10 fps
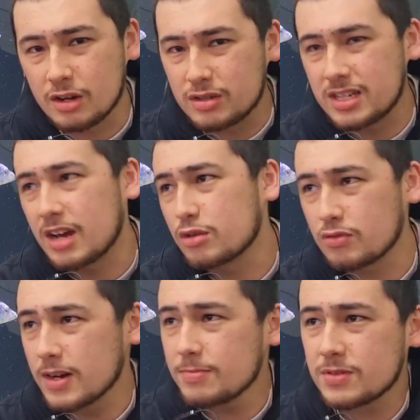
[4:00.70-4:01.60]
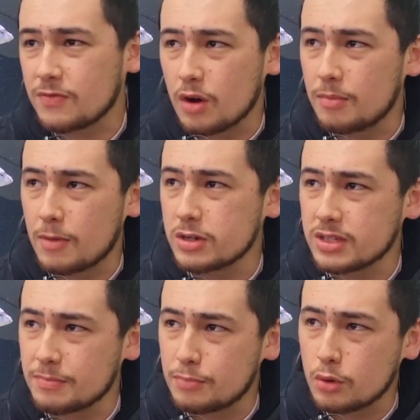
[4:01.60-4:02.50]
sales reps for most
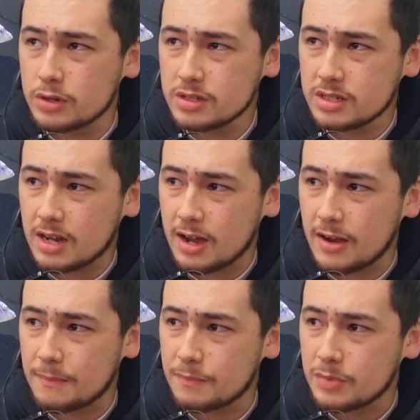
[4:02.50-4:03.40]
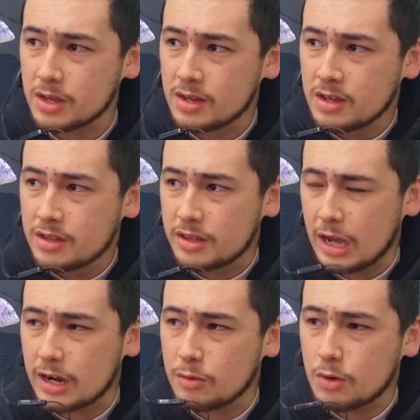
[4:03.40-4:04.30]
importers. The
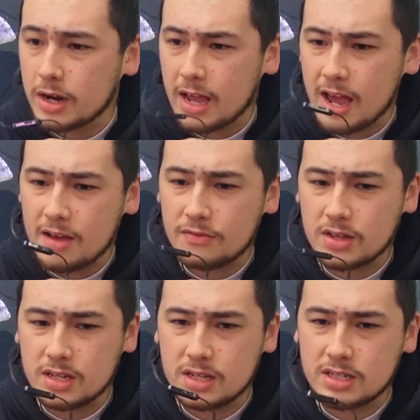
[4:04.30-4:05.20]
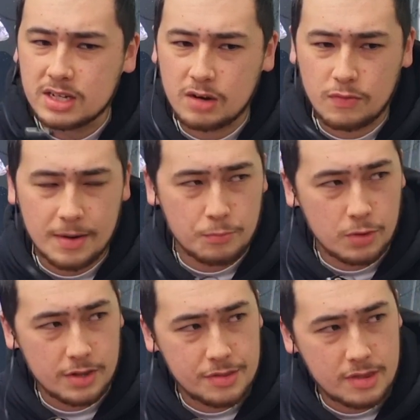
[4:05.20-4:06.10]
only one I have is a rep
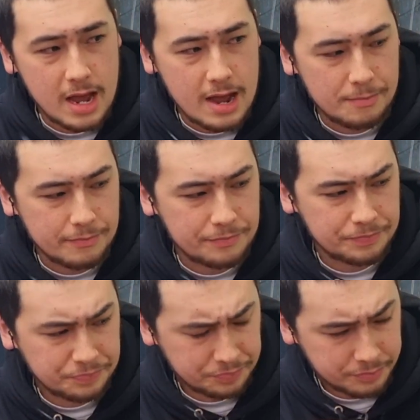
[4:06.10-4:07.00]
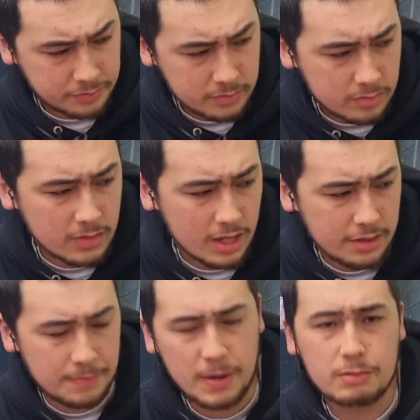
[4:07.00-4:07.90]
with
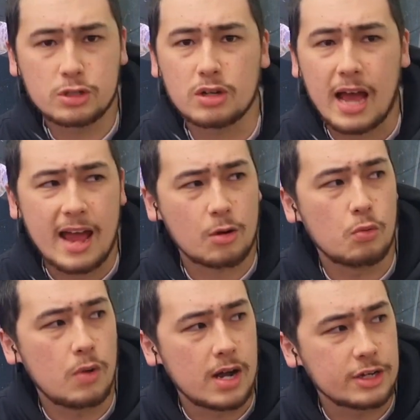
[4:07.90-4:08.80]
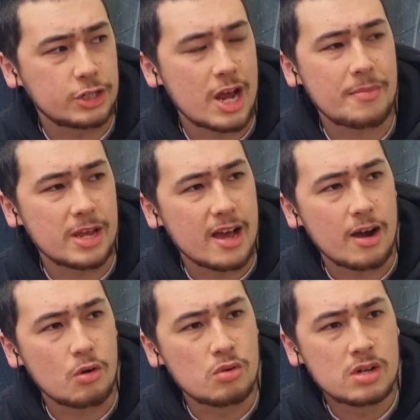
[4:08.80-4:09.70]
the people who do like Aqua One,
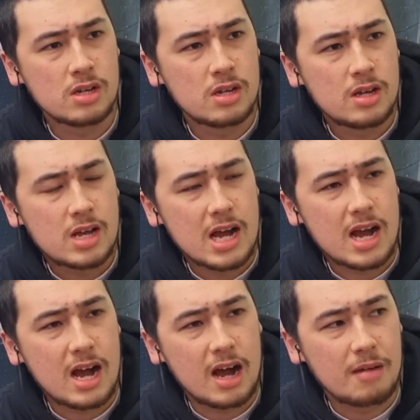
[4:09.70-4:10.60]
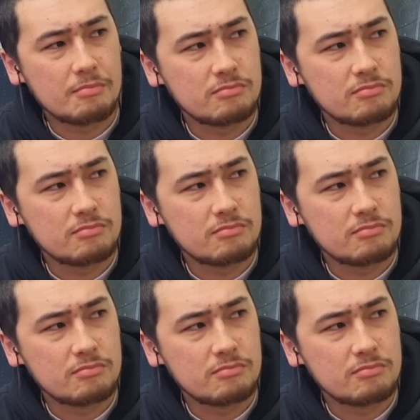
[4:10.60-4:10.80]
JBL. I